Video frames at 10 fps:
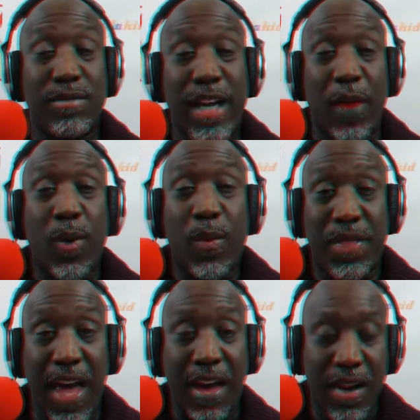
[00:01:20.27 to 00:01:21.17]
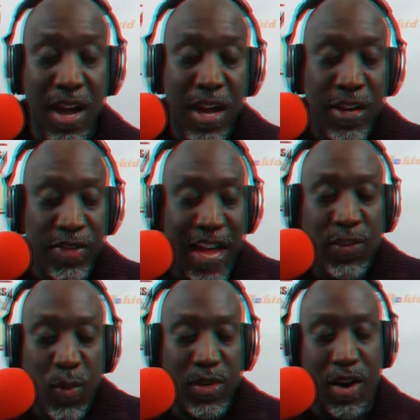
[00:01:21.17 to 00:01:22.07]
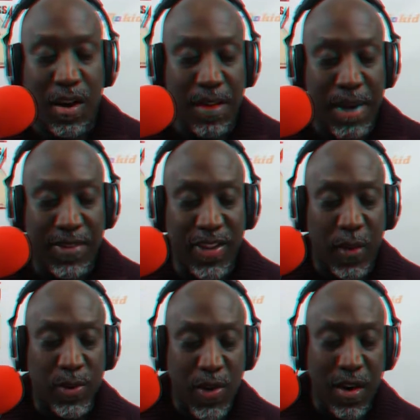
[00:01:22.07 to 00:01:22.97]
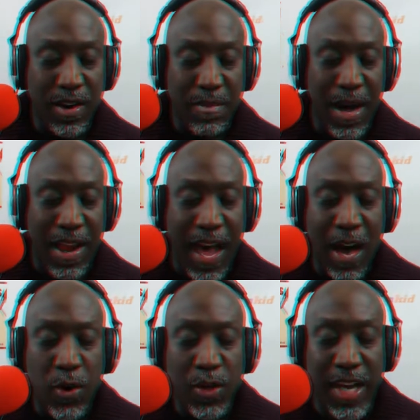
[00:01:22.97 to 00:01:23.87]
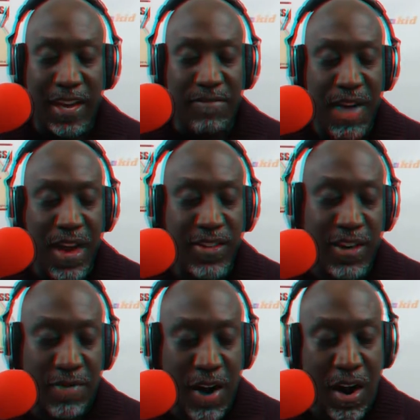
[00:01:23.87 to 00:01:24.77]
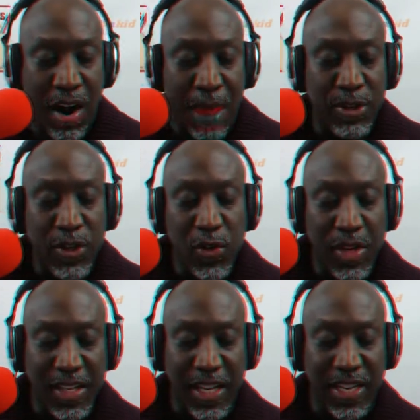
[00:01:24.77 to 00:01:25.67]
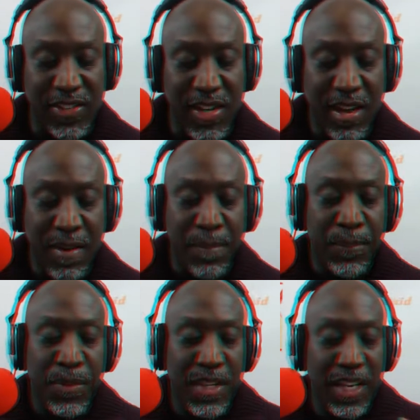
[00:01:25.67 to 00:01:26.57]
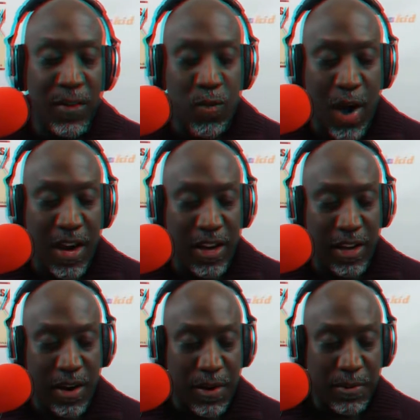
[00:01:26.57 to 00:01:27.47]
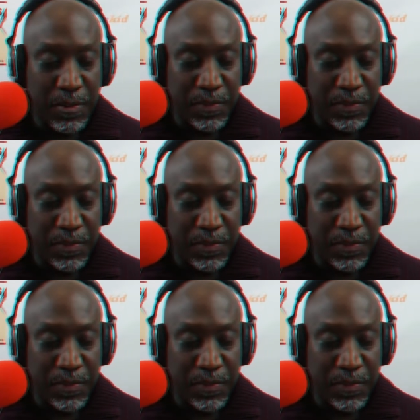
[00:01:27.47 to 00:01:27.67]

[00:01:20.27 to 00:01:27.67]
Yeah, work with that. That's what we're talking about today. We're talking about how to take advantage of our opportunities to get ready to go.